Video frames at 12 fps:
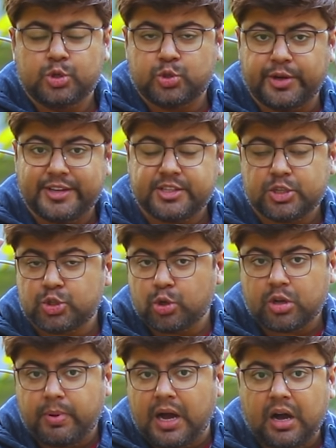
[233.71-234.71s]
So it is the
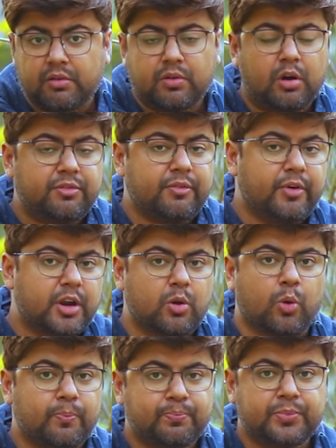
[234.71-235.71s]
Sukh-Bhav of Virgo.